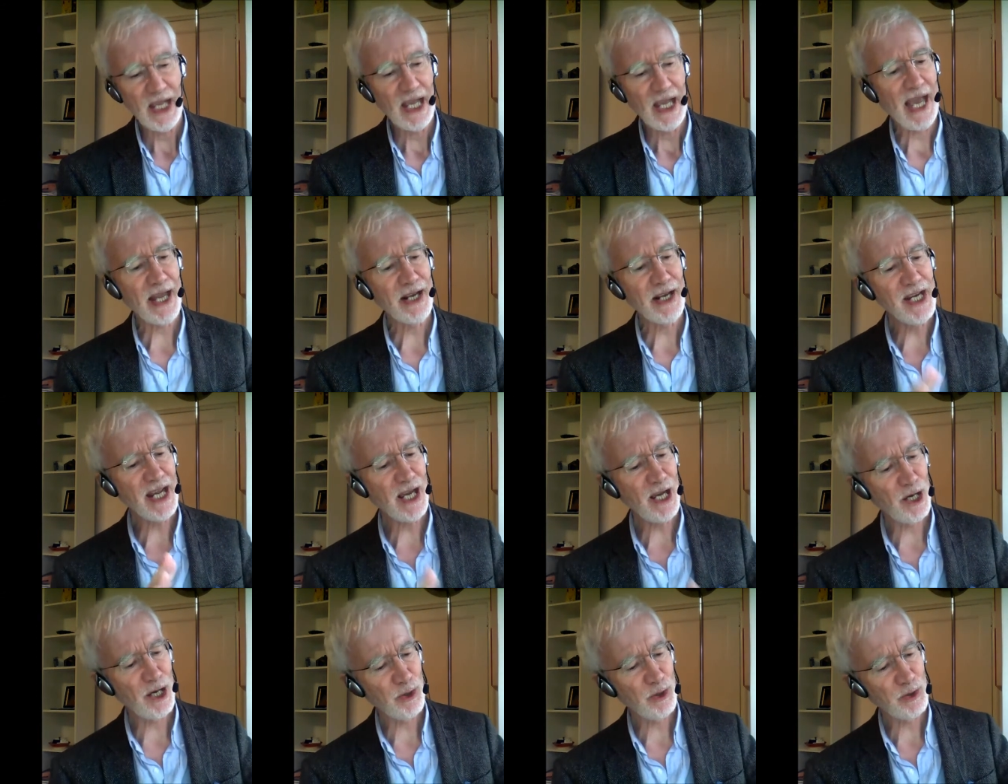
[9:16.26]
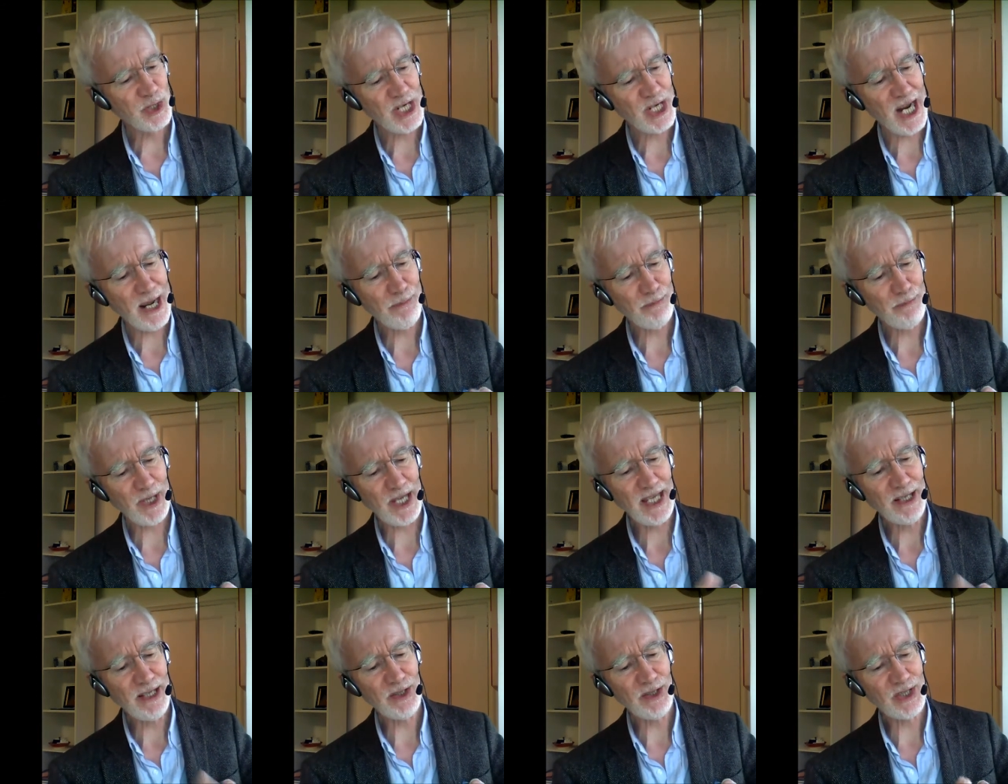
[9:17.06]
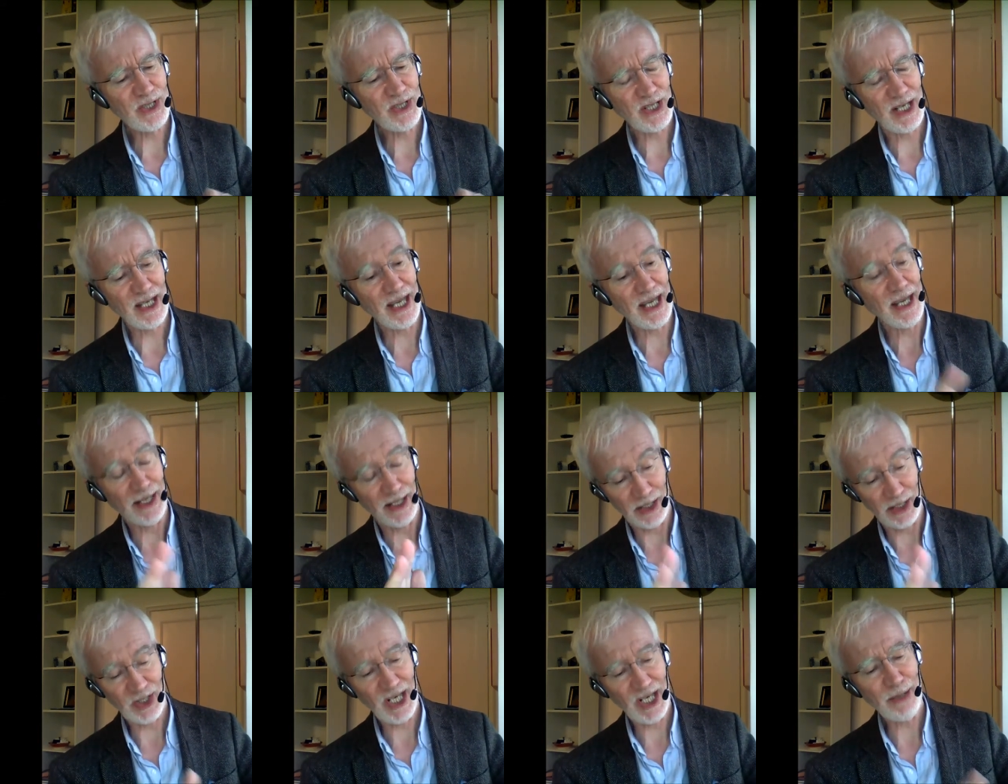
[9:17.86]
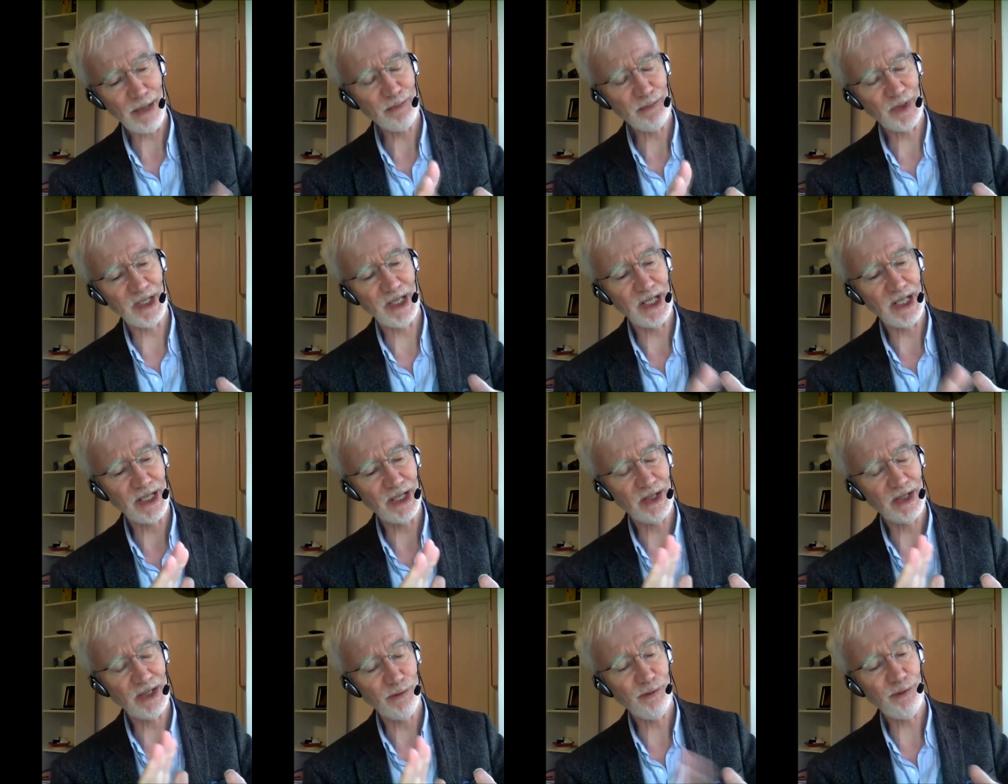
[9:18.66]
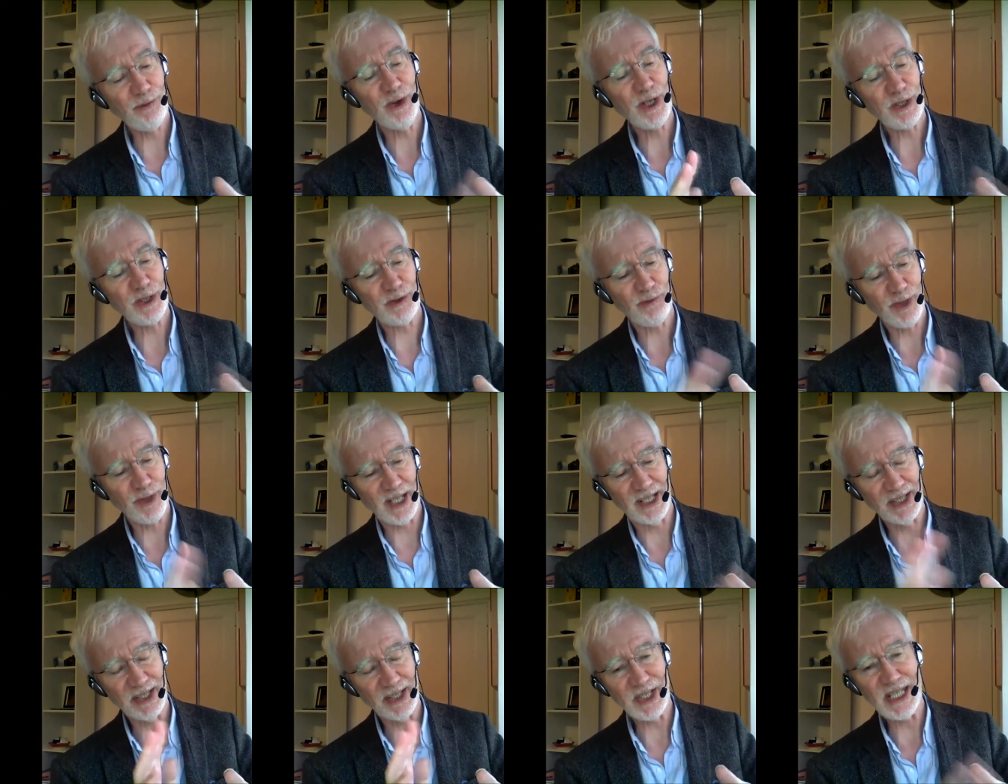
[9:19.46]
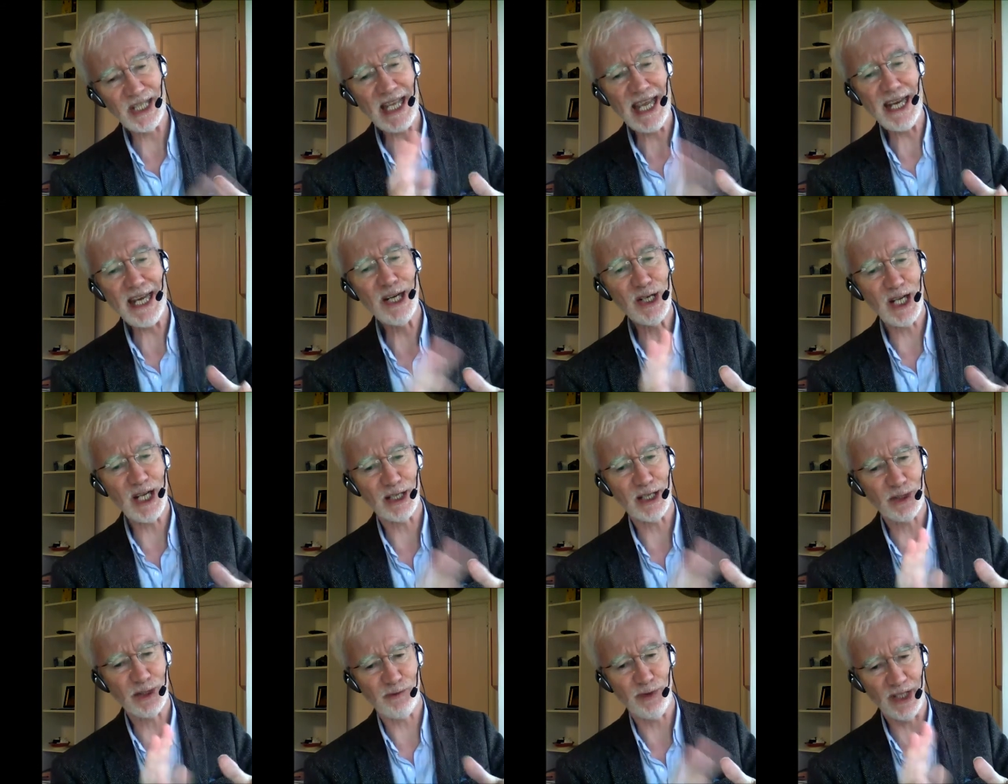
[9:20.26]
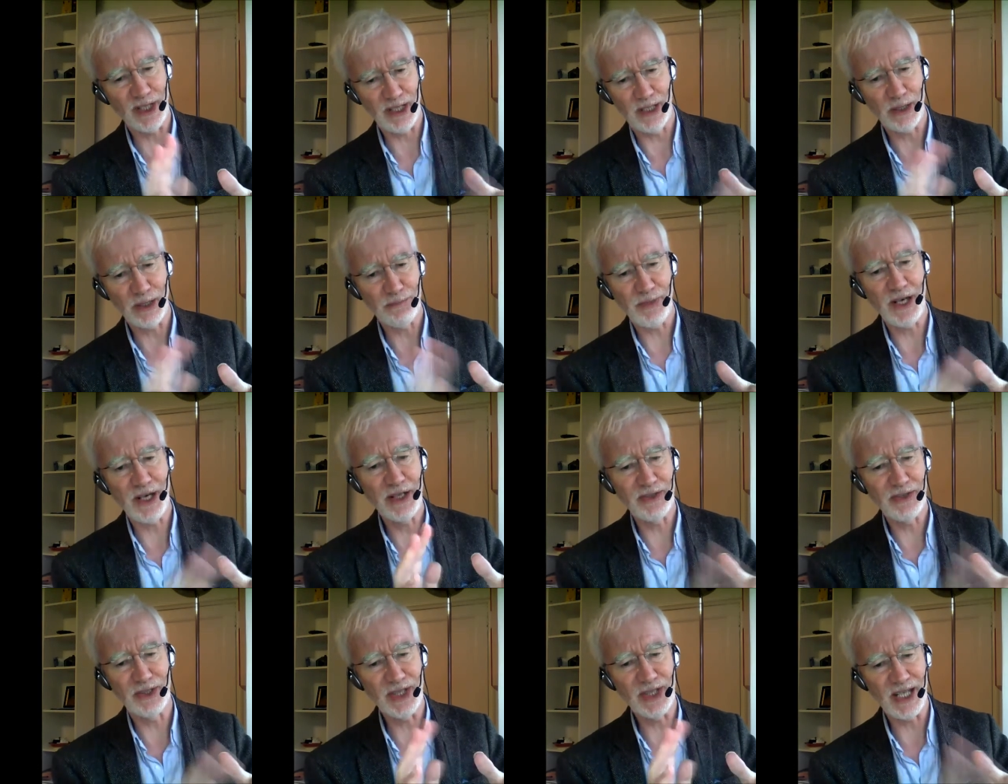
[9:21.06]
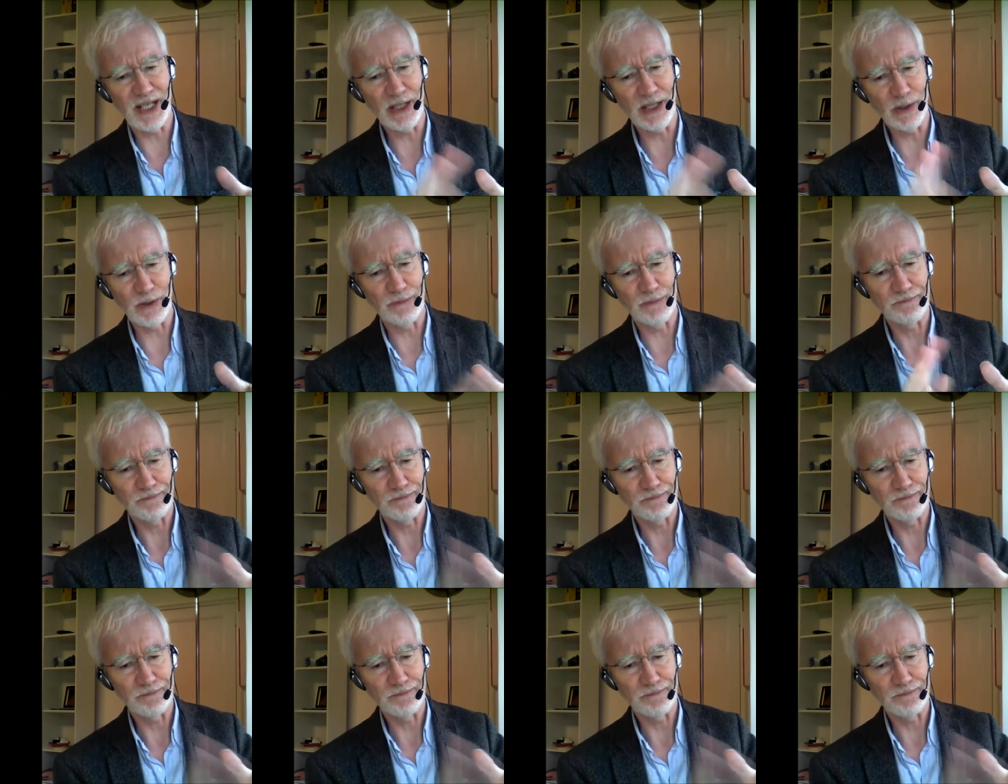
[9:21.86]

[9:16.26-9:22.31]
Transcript: And now tap the first finger, the index finger, by the nail.